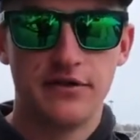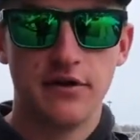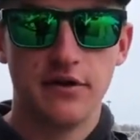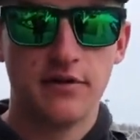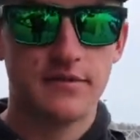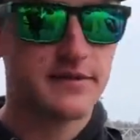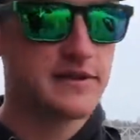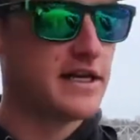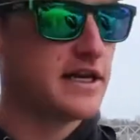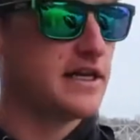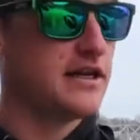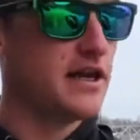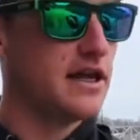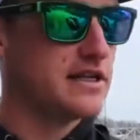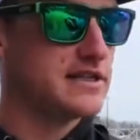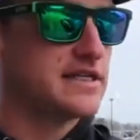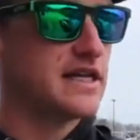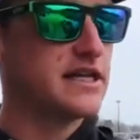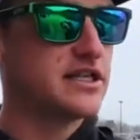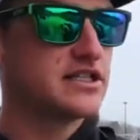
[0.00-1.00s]
You know what I'm saying?
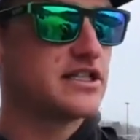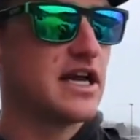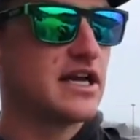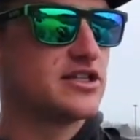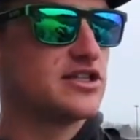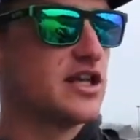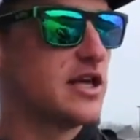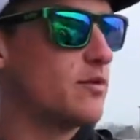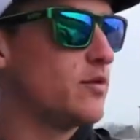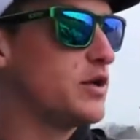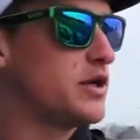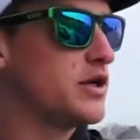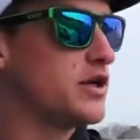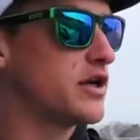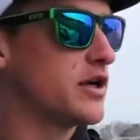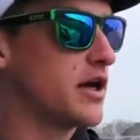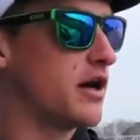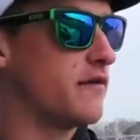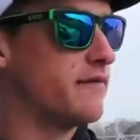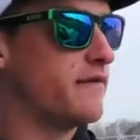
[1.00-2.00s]
Instead of just catching that one, you
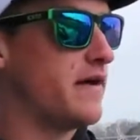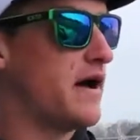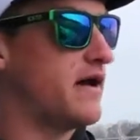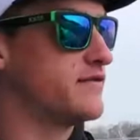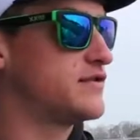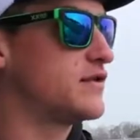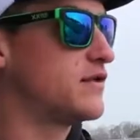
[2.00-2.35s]
could have caught 5.